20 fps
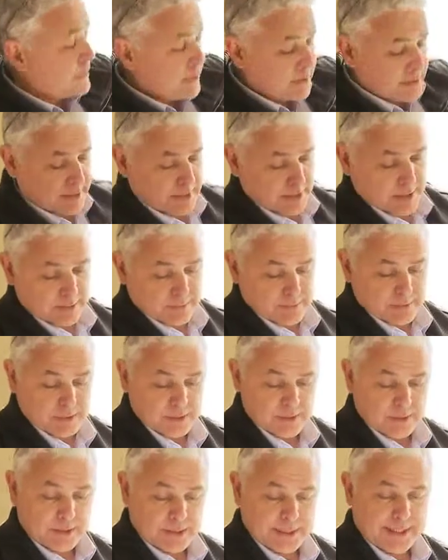there down
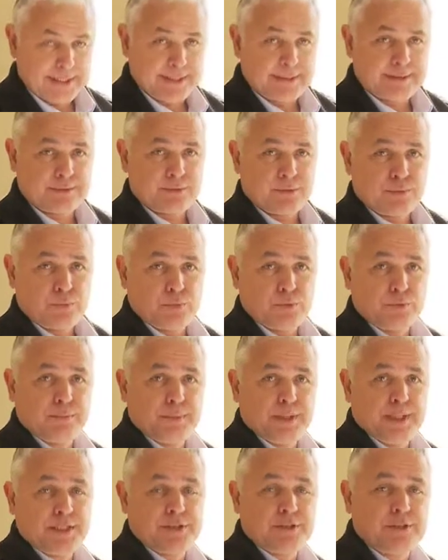is 1
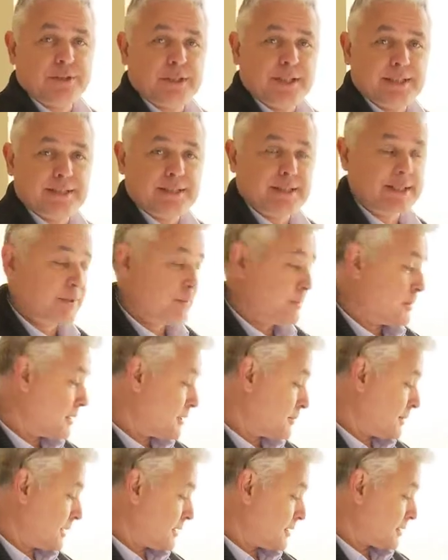meter and 10
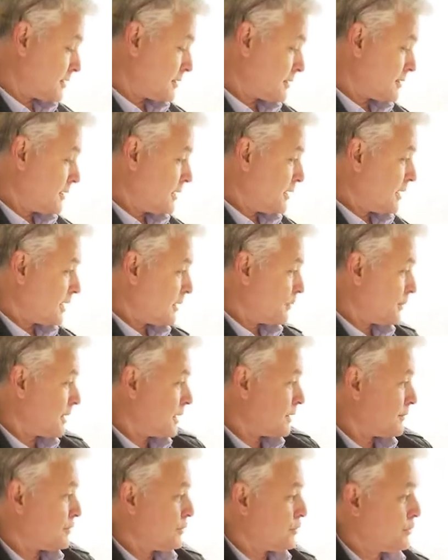millimeters, and we
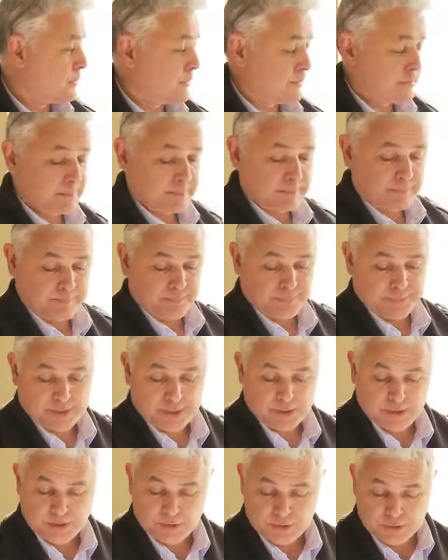have 2 of them.
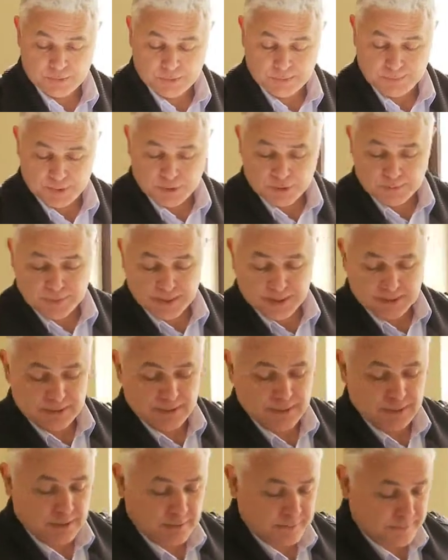So when we go back to
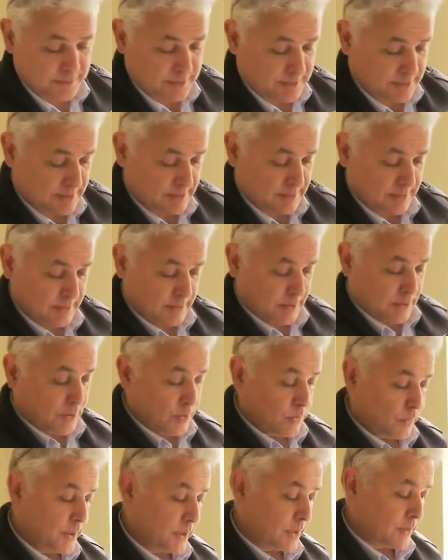the office,
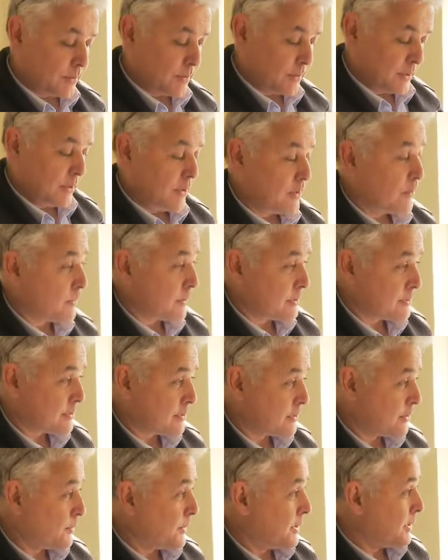
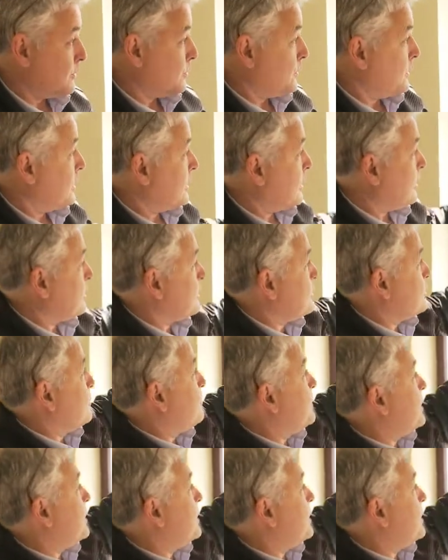we'll also